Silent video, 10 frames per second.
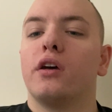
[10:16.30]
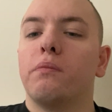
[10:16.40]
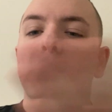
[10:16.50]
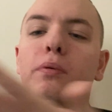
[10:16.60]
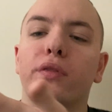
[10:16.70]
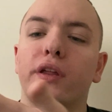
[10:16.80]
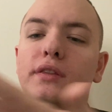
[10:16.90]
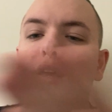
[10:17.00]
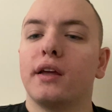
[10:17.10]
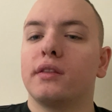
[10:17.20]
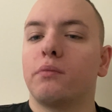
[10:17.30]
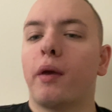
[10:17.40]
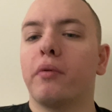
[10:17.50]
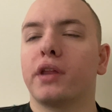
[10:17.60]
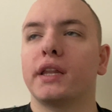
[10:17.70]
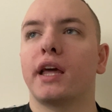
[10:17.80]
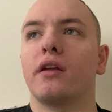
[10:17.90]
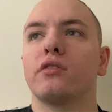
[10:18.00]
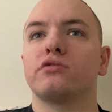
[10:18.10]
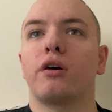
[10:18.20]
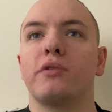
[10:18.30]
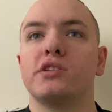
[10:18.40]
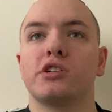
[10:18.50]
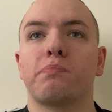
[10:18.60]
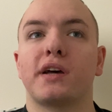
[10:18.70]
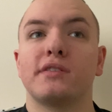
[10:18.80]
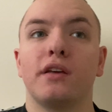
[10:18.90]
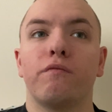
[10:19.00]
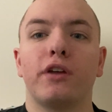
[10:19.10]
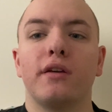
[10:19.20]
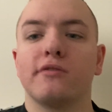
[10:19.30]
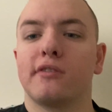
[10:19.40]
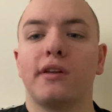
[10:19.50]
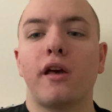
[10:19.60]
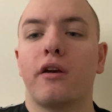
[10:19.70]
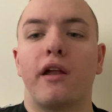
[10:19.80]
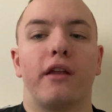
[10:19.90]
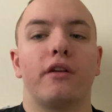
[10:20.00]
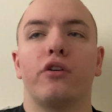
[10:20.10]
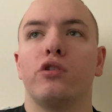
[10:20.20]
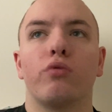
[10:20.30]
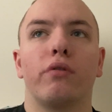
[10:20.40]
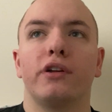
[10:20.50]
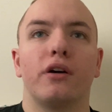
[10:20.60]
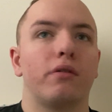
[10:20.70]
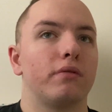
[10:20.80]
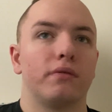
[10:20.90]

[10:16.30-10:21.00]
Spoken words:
People think they know celebrities just by seeing videos on the internet. No, you really don't.